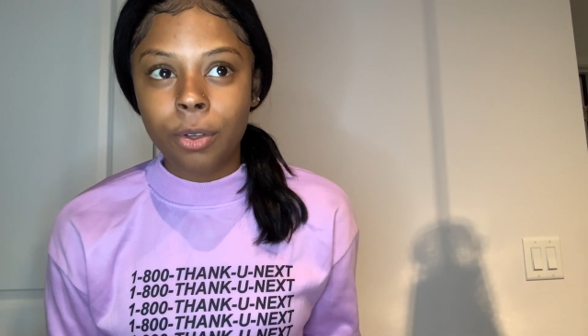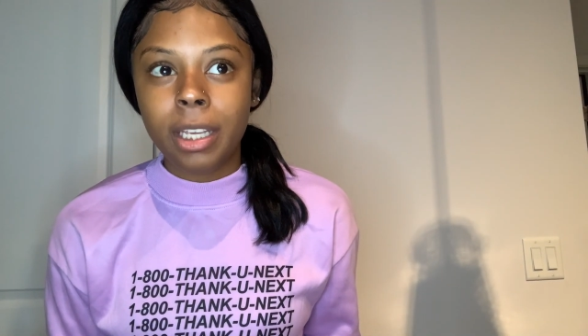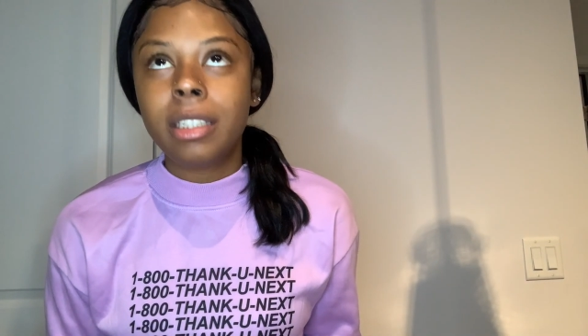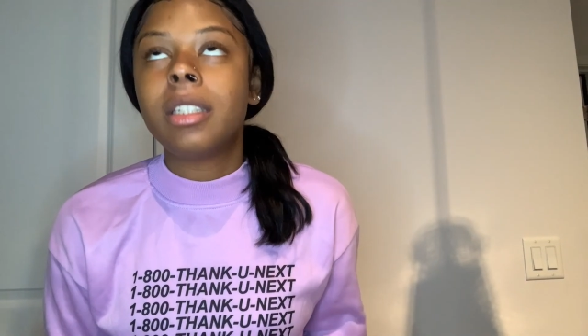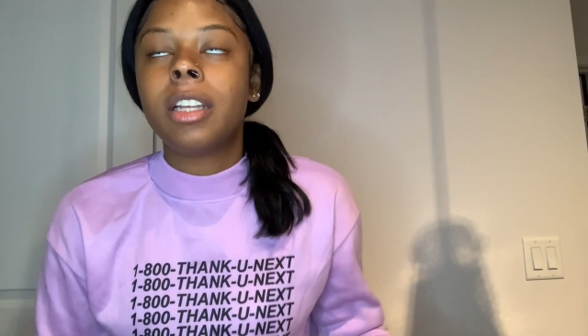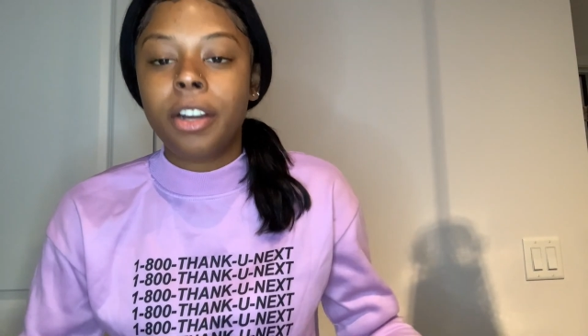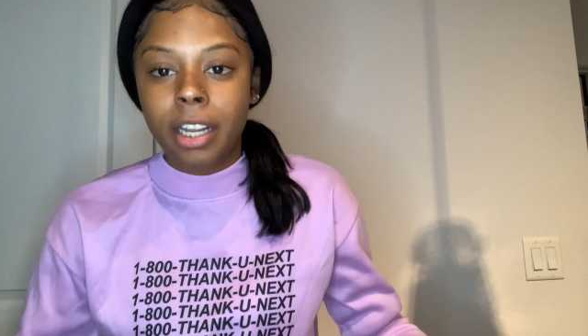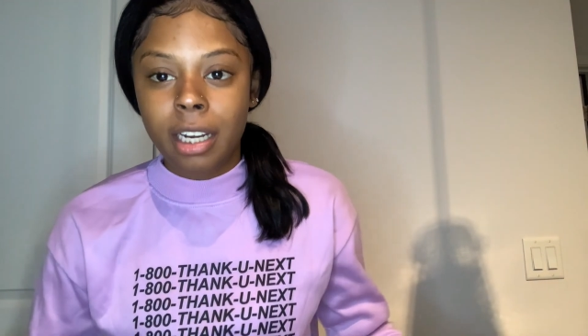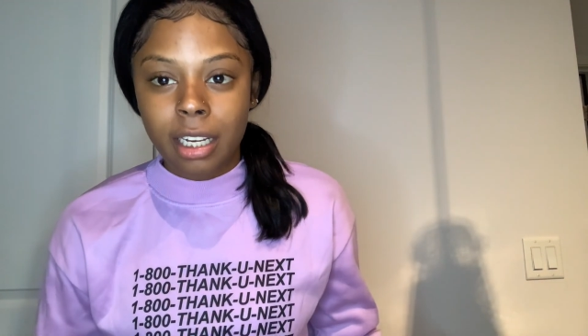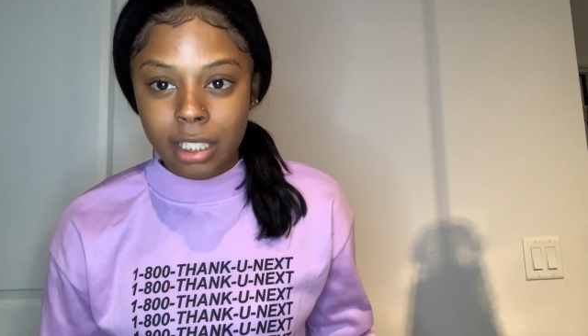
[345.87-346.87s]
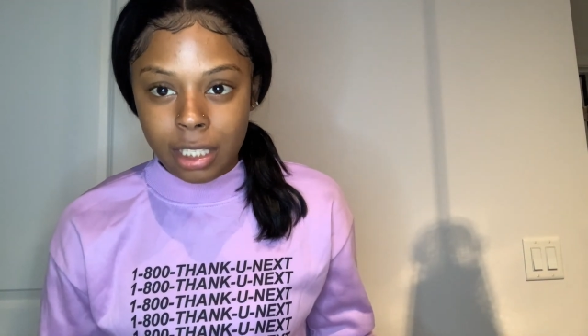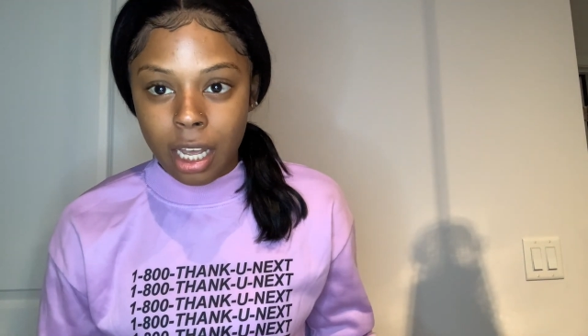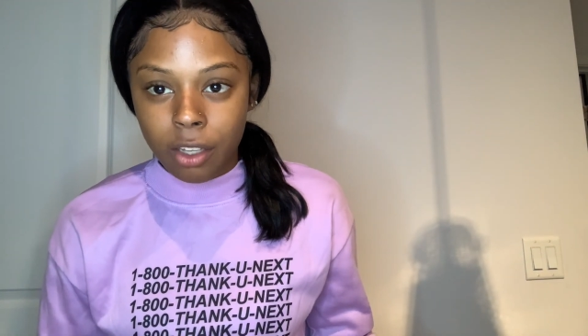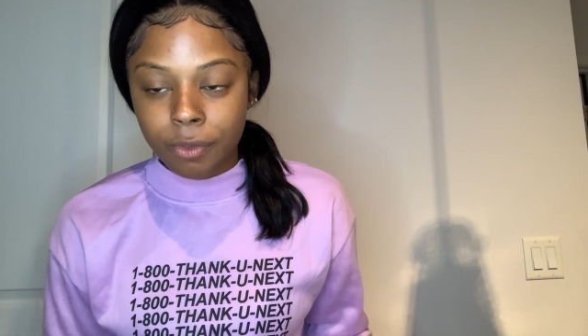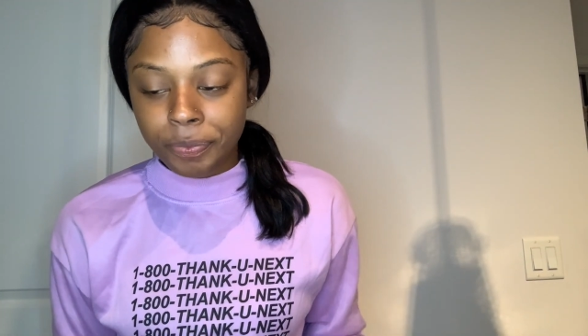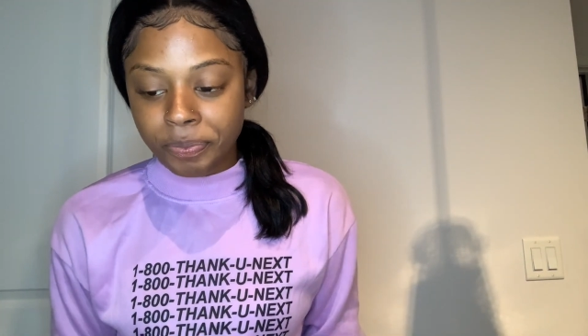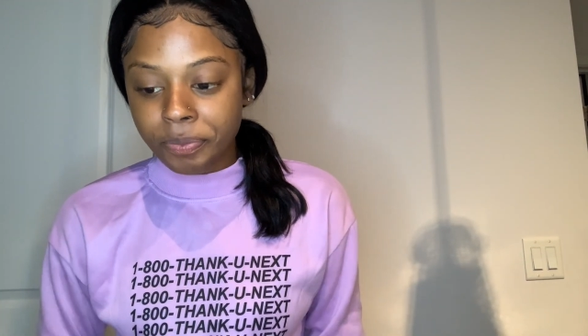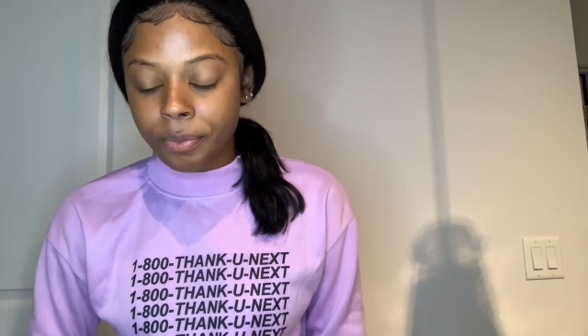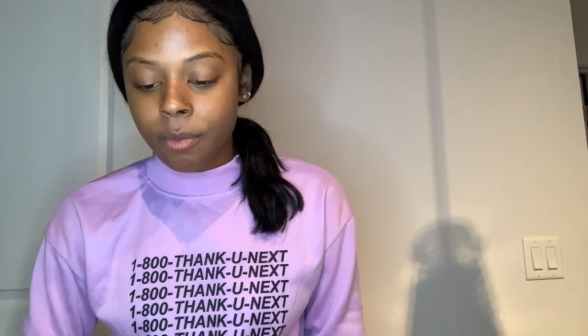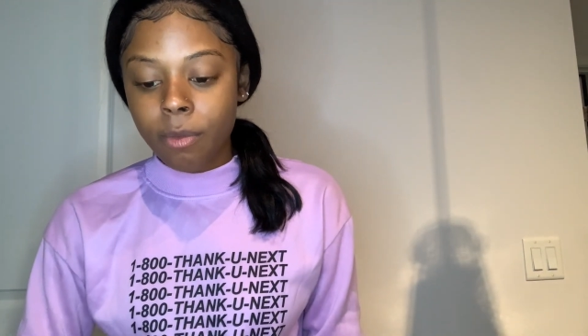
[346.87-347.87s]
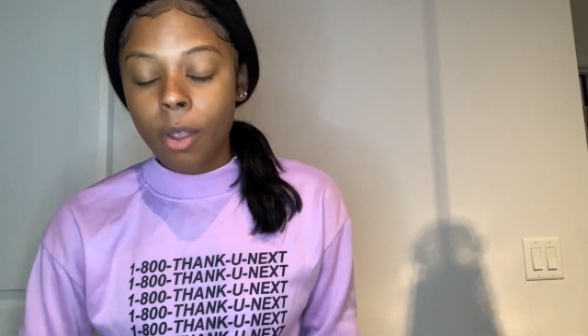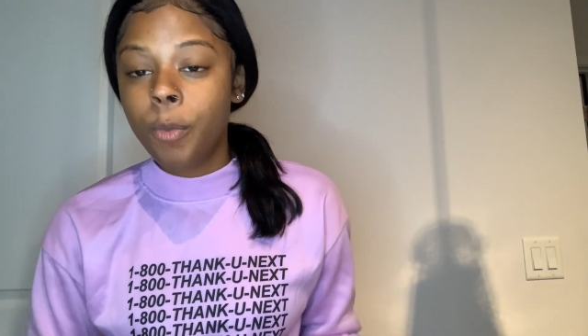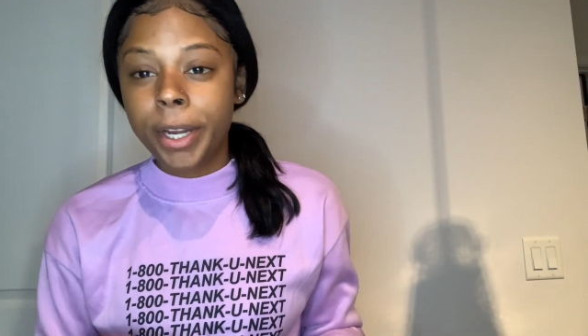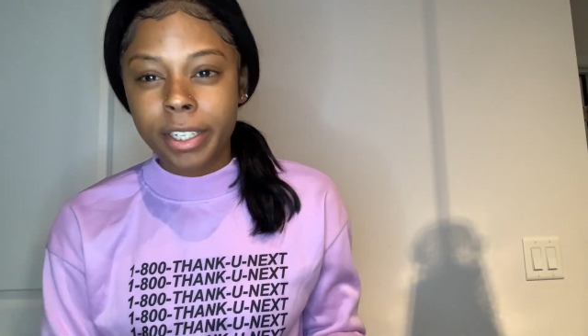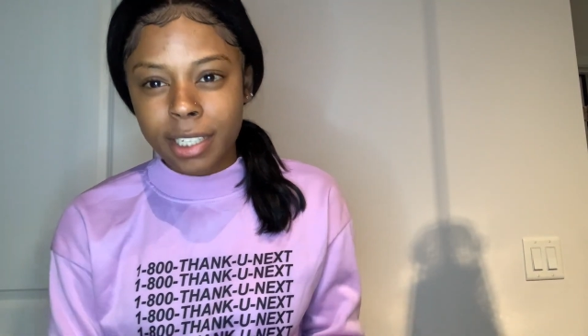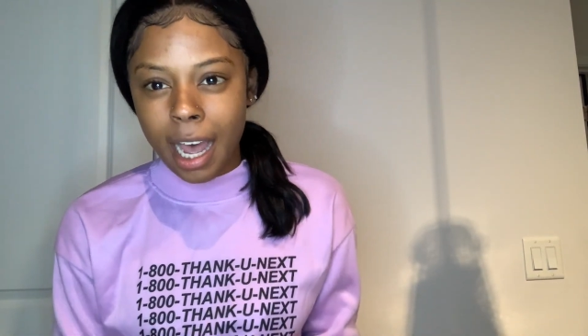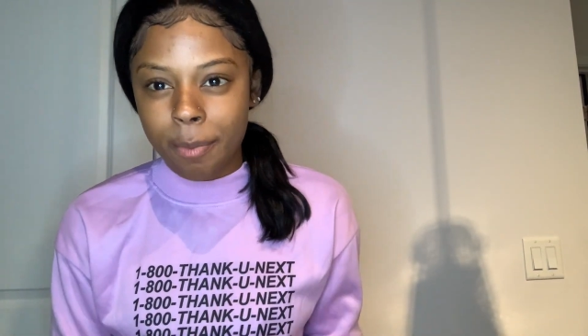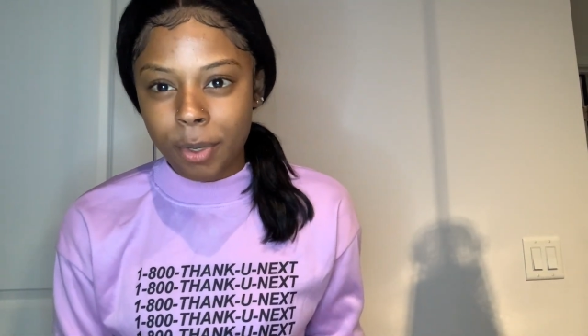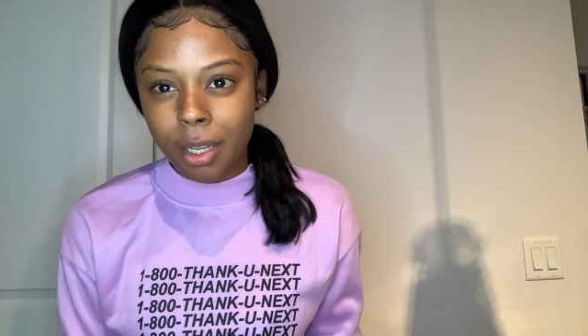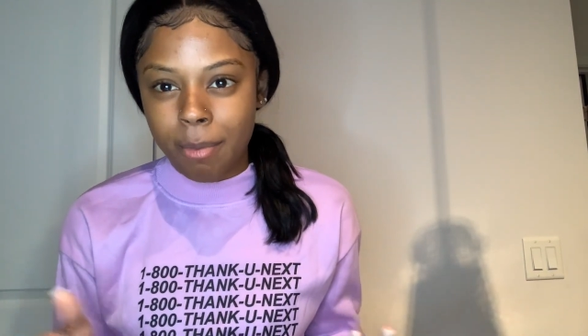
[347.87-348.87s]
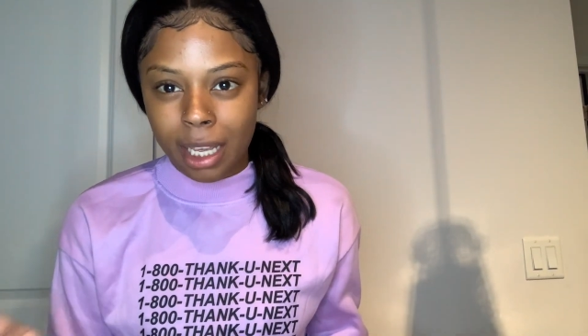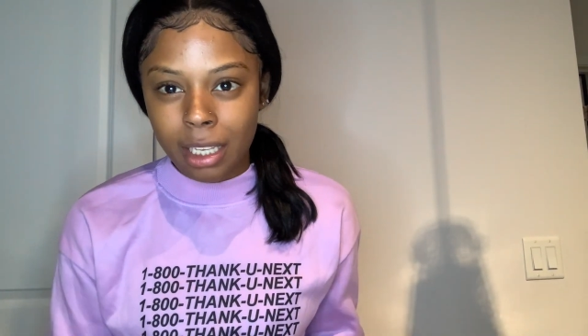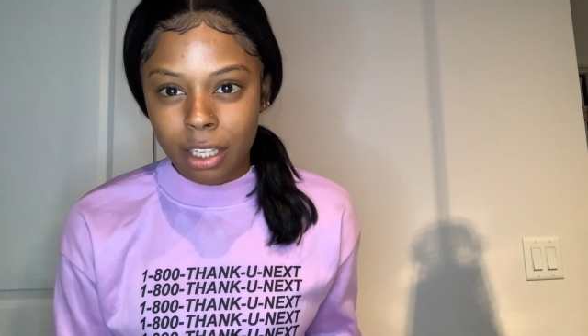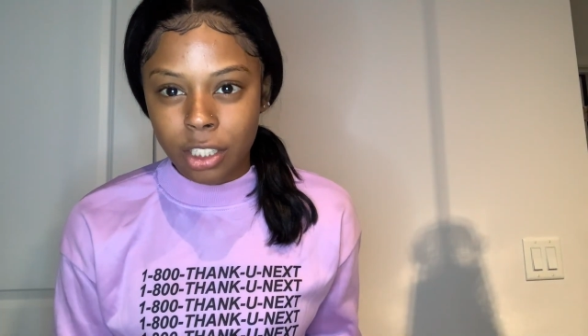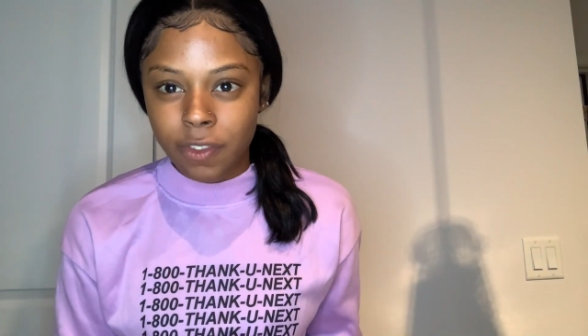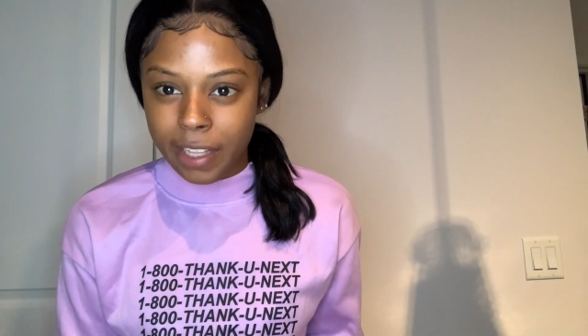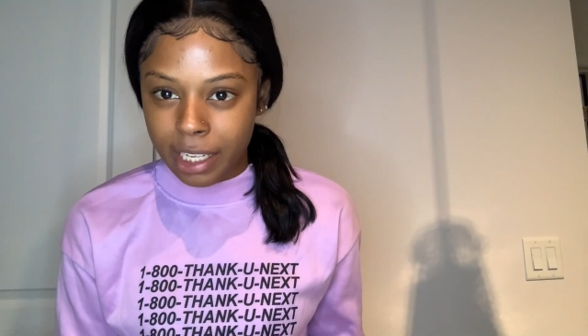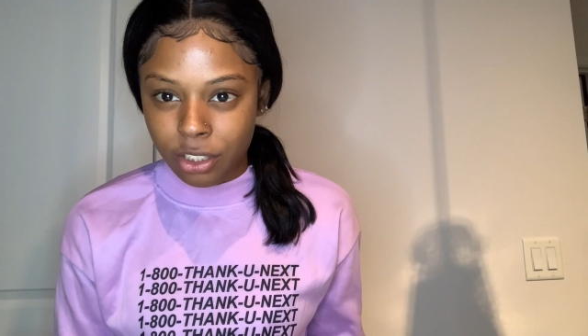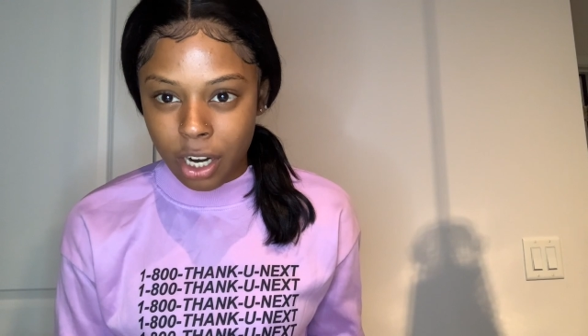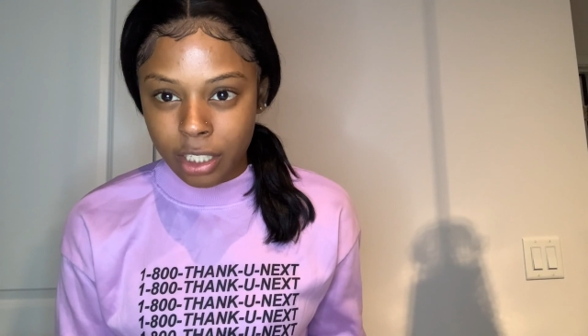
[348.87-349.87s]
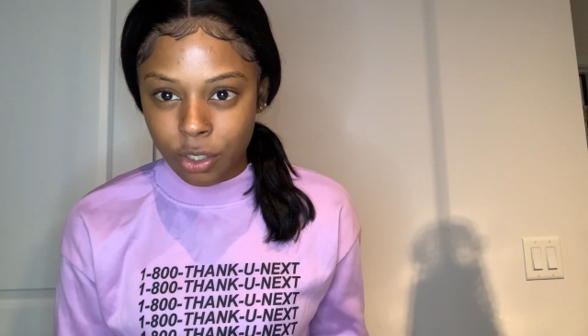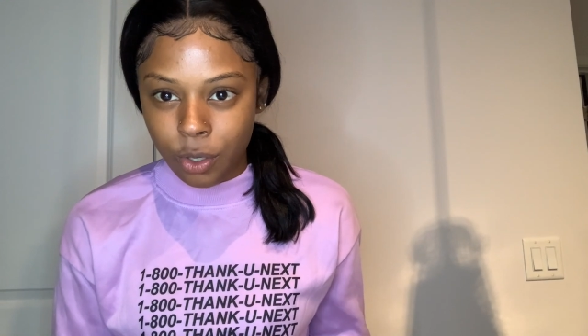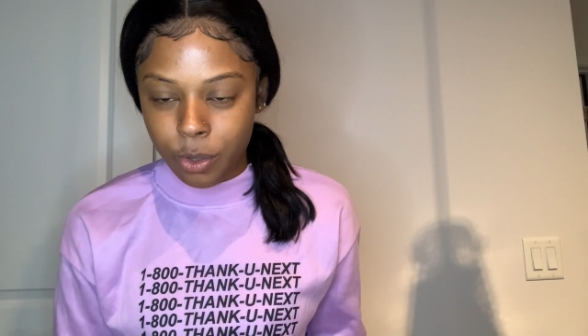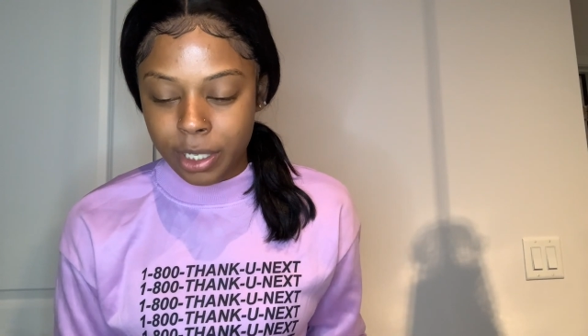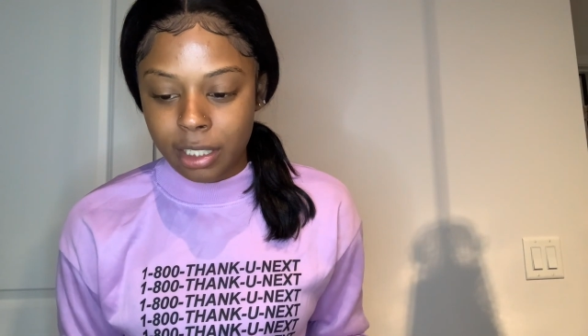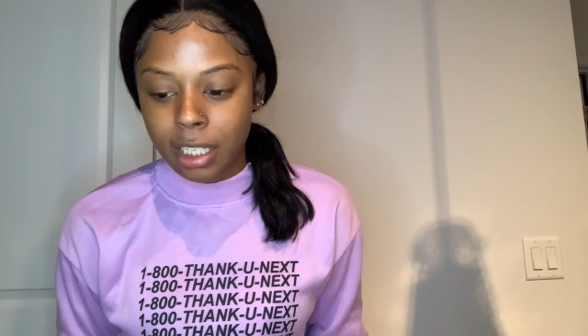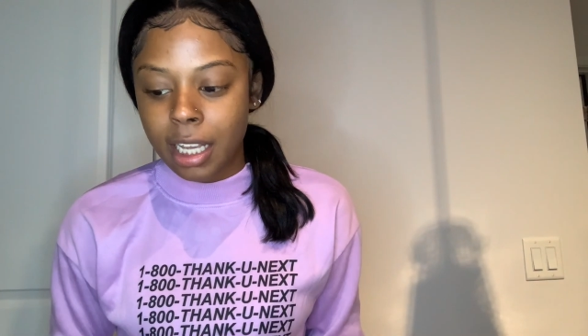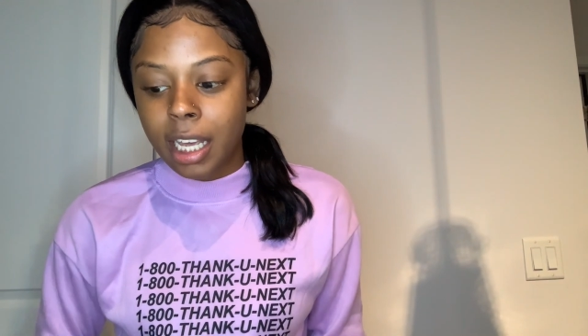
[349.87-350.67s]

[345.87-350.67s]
It's learning in itself when you're typing and making those flashcards on Quizlet.